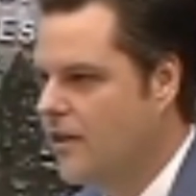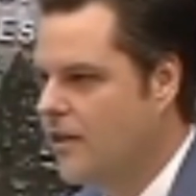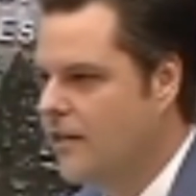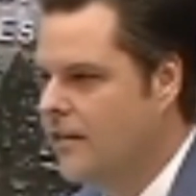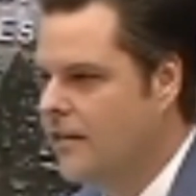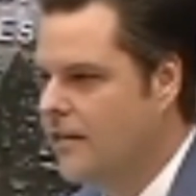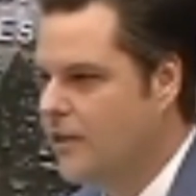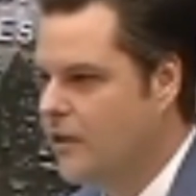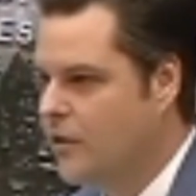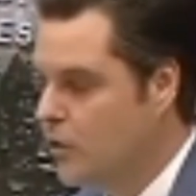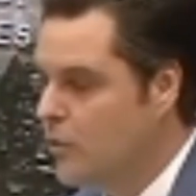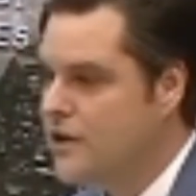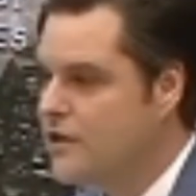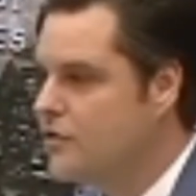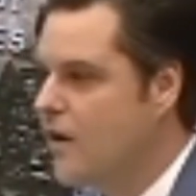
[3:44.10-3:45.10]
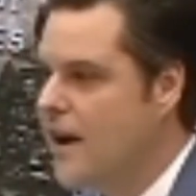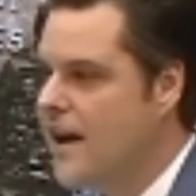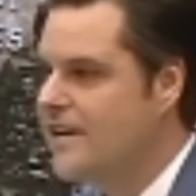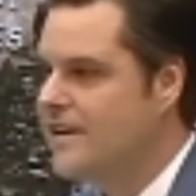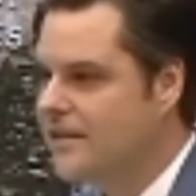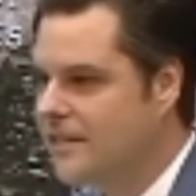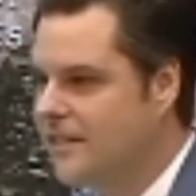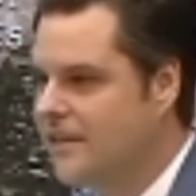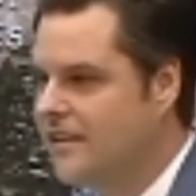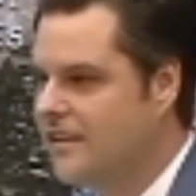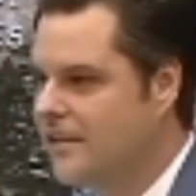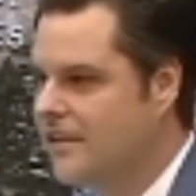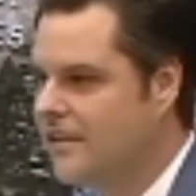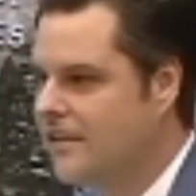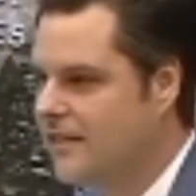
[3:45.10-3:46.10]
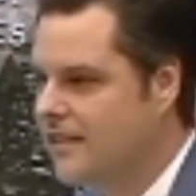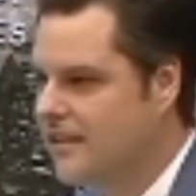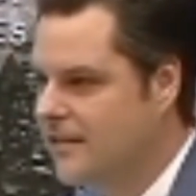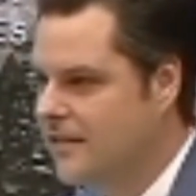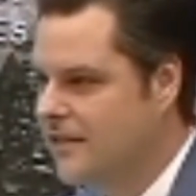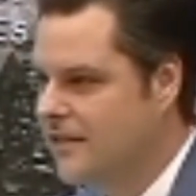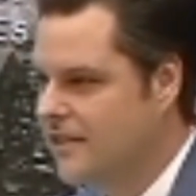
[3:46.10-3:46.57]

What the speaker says: Holistically, we teach core